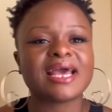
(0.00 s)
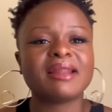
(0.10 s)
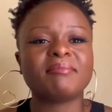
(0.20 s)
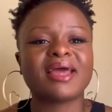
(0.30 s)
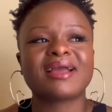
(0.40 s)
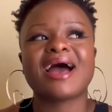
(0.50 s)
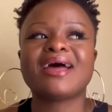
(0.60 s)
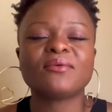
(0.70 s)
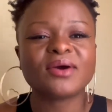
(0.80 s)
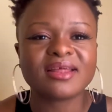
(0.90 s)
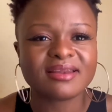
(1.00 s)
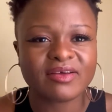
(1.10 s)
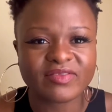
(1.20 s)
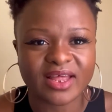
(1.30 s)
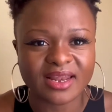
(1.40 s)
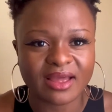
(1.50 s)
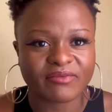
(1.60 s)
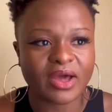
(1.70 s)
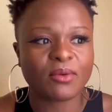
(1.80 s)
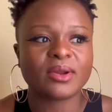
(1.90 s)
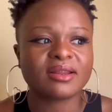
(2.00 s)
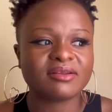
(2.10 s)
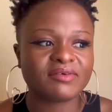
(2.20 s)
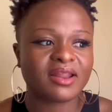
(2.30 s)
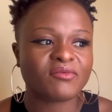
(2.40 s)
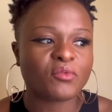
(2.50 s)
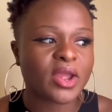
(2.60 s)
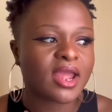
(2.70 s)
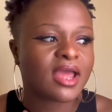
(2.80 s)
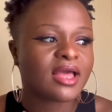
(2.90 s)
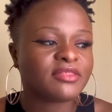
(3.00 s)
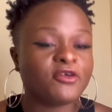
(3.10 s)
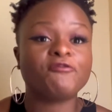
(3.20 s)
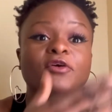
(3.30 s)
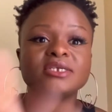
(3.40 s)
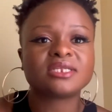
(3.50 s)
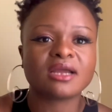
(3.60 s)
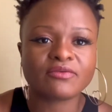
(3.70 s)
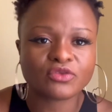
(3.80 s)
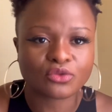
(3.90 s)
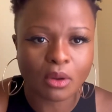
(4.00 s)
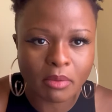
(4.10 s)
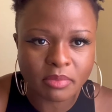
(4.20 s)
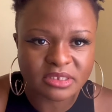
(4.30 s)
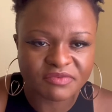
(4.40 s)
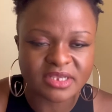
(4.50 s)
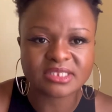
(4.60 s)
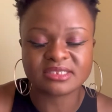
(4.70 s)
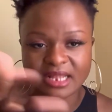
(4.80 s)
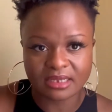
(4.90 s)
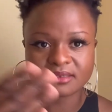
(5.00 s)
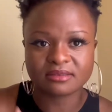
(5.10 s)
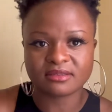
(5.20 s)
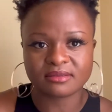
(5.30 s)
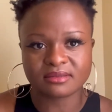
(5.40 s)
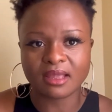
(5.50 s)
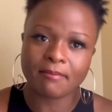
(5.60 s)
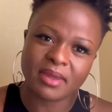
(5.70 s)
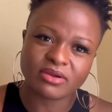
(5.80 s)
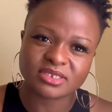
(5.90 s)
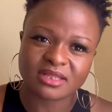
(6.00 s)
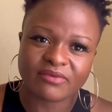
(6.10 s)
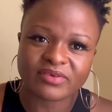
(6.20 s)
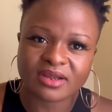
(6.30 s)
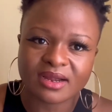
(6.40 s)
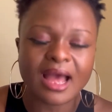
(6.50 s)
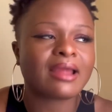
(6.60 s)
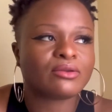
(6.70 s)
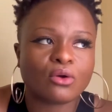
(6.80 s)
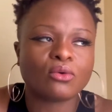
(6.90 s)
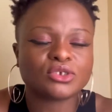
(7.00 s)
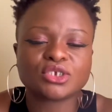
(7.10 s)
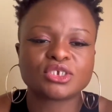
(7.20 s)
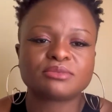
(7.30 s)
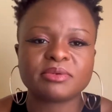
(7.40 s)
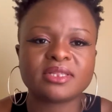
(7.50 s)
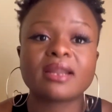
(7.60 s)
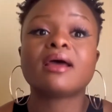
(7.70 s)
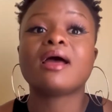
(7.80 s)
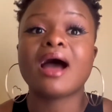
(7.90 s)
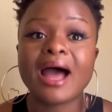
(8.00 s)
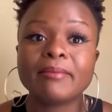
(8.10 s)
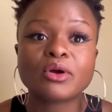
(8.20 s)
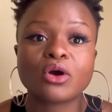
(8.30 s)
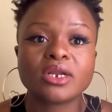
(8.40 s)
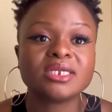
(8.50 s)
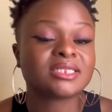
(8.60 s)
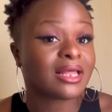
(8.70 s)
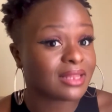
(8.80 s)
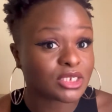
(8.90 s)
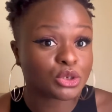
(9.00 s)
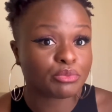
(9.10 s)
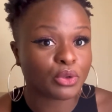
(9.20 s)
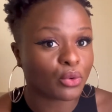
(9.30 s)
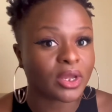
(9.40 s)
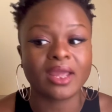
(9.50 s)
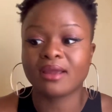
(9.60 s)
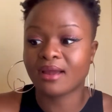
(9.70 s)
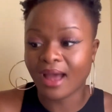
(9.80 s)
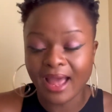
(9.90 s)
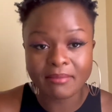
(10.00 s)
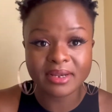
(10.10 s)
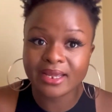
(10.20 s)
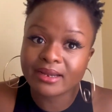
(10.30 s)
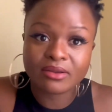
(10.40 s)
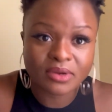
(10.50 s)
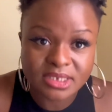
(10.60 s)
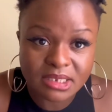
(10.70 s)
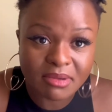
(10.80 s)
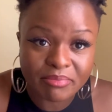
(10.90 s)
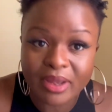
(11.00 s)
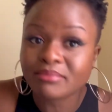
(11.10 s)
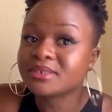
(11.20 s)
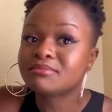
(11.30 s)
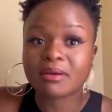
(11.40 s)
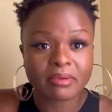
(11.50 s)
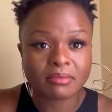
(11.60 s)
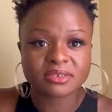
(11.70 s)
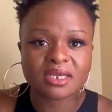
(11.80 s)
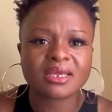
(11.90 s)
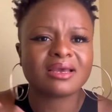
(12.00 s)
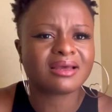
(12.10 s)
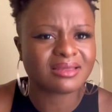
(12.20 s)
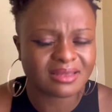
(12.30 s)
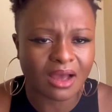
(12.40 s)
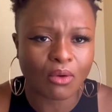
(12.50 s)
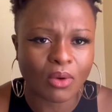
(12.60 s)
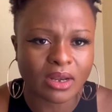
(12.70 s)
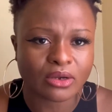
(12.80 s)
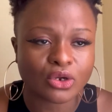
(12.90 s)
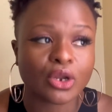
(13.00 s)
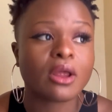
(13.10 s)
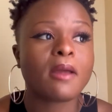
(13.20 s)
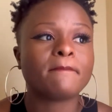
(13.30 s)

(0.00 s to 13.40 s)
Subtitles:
And I'm like, I don't want to live that life. I don't want to live a life where the first thing I have to throw in people's faces is like, I'm married South African guy. No, it should just be that I'm Congolese and that should be okay. I'm legal. You want to see my papers? My papers are here. Yeah, well and good.